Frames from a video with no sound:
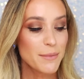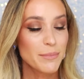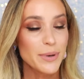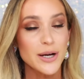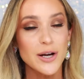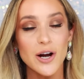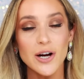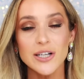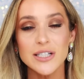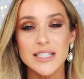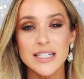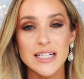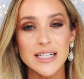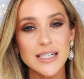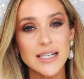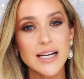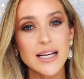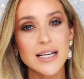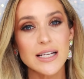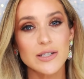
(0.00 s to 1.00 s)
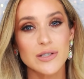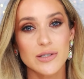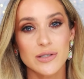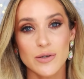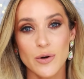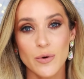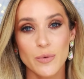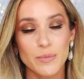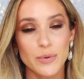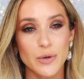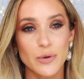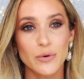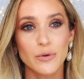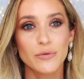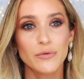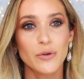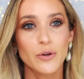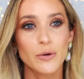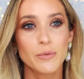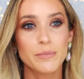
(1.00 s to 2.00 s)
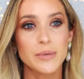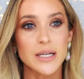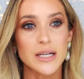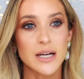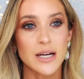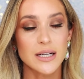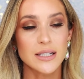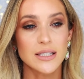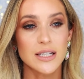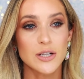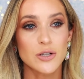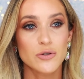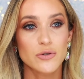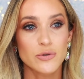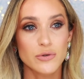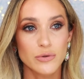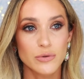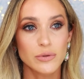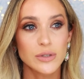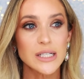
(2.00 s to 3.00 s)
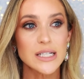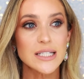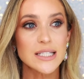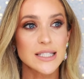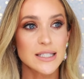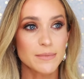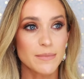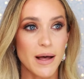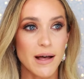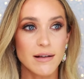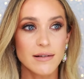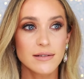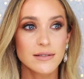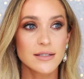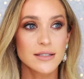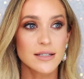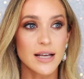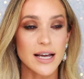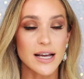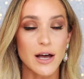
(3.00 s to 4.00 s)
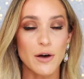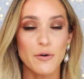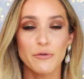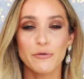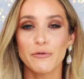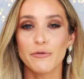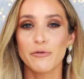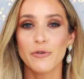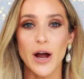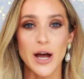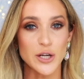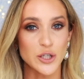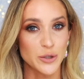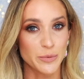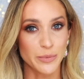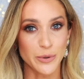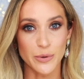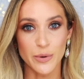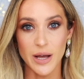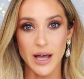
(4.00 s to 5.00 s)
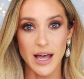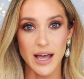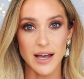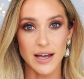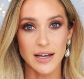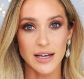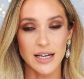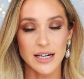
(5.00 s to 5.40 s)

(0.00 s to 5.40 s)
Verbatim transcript: But gardenia is so beautiful because it truly smells like a fresh bouquet.